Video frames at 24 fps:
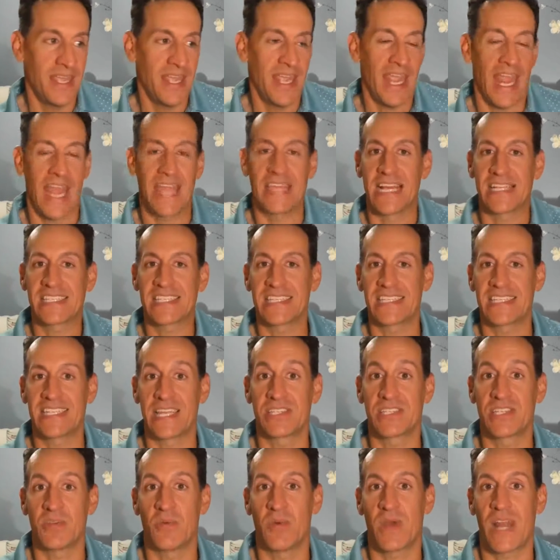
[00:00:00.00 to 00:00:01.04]
and that's
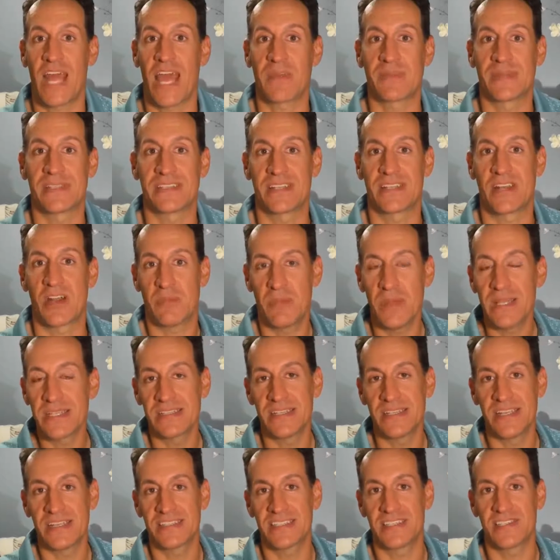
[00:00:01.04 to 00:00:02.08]
essentially what happens in our
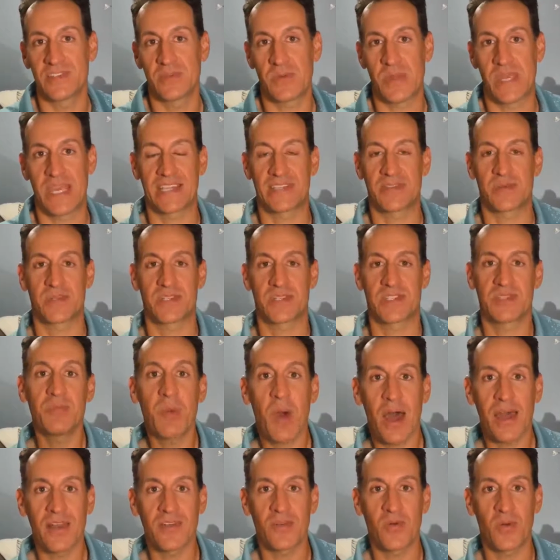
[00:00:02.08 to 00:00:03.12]
business is we get to a
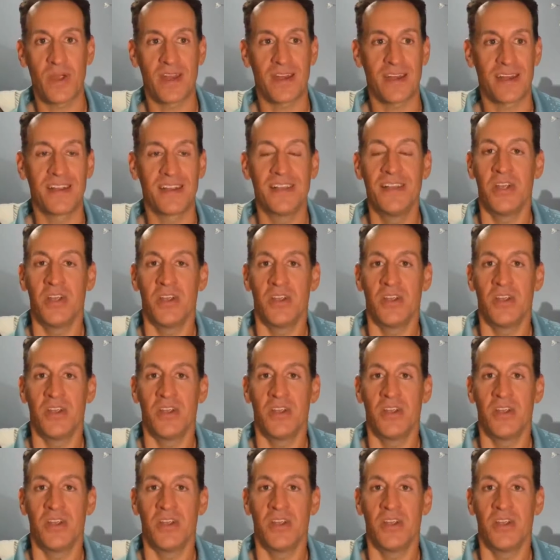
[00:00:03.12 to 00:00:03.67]
spot where